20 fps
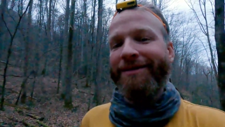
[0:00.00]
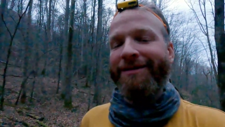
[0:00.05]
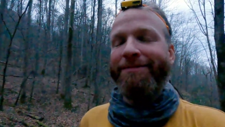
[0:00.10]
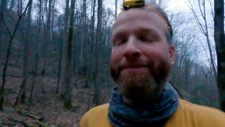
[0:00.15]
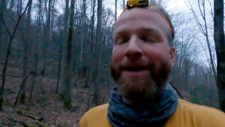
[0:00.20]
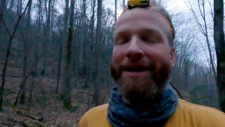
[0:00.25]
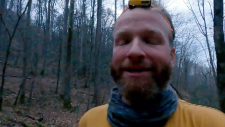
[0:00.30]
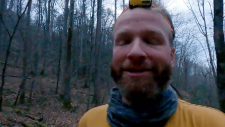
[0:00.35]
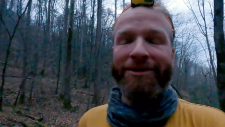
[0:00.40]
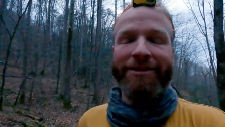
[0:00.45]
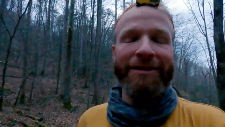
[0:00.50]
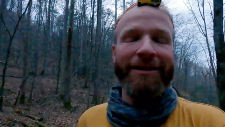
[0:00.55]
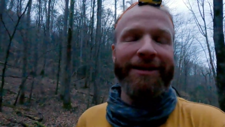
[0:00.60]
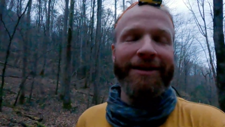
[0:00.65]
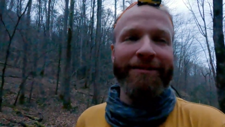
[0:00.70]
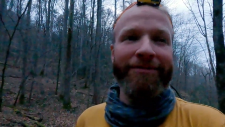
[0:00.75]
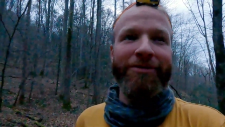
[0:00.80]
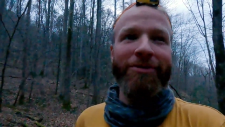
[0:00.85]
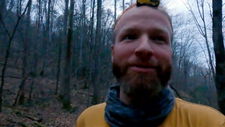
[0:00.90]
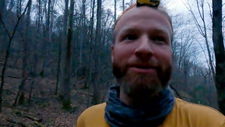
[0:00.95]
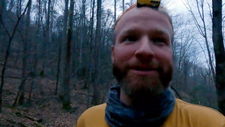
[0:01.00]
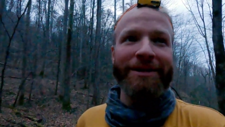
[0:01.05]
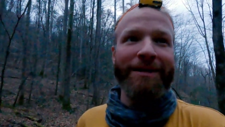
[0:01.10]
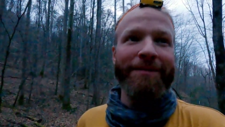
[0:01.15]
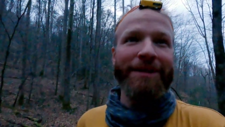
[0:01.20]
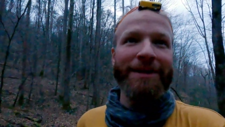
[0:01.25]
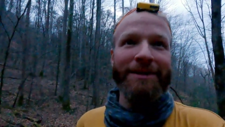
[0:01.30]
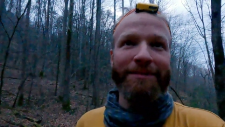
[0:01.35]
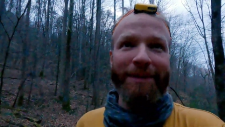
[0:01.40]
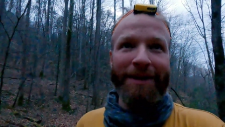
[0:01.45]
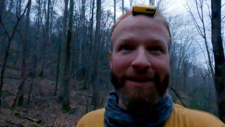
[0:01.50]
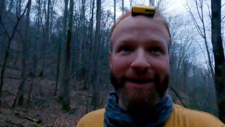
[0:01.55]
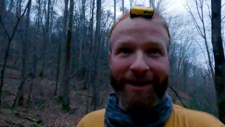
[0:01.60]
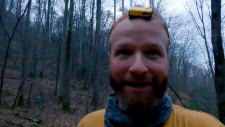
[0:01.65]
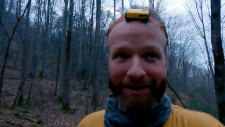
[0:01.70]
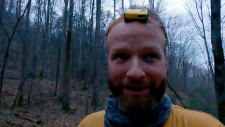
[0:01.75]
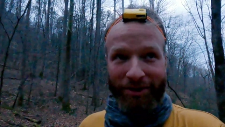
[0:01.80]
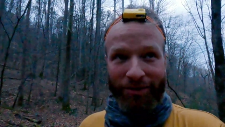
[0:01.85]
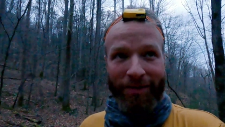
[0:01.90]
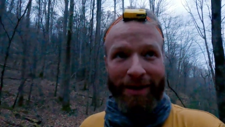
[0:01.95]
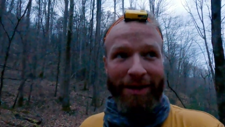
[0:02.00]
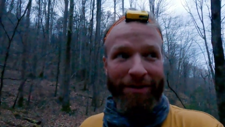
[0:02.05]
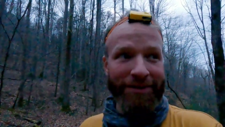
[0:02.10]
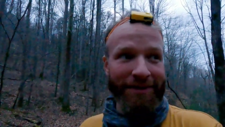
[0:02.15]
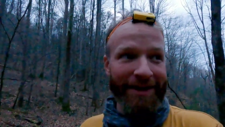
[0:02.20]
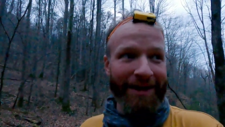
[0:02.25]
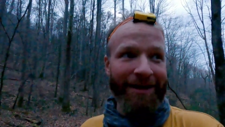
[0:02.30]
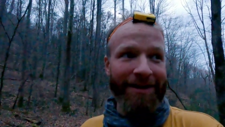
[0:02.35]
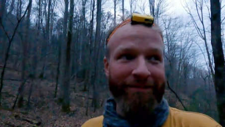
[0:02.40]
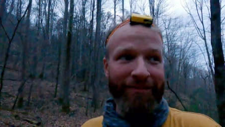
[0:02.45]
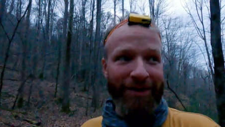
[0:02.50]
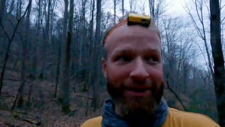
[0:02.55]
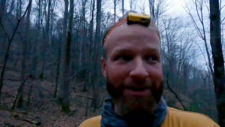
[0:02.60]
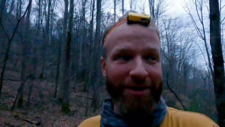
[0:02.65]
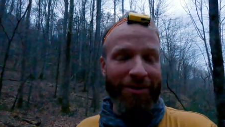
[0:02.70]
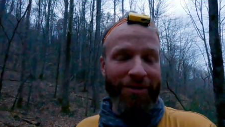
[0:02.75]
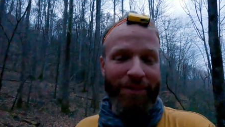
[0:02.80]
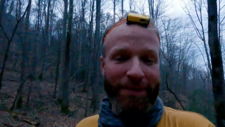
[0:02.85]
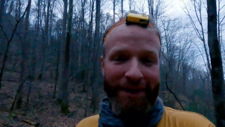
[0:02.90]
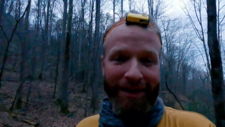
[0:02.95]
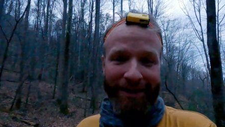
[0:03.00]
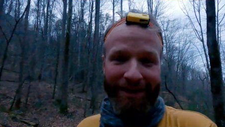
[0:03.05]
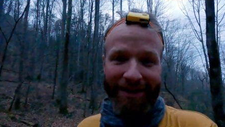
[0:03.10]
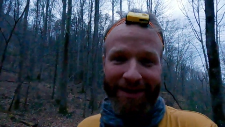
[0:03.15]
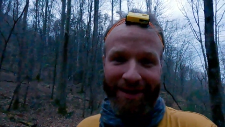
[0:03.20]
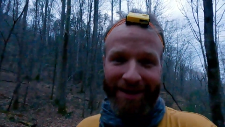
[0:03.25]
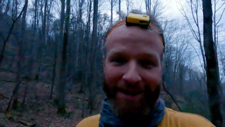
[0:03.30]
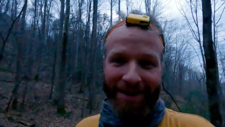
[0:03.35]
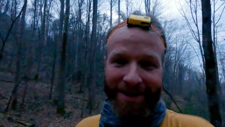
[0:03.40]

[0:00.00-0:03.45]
Uh, by turn in, of course, I mean spend the next two hours editing video, but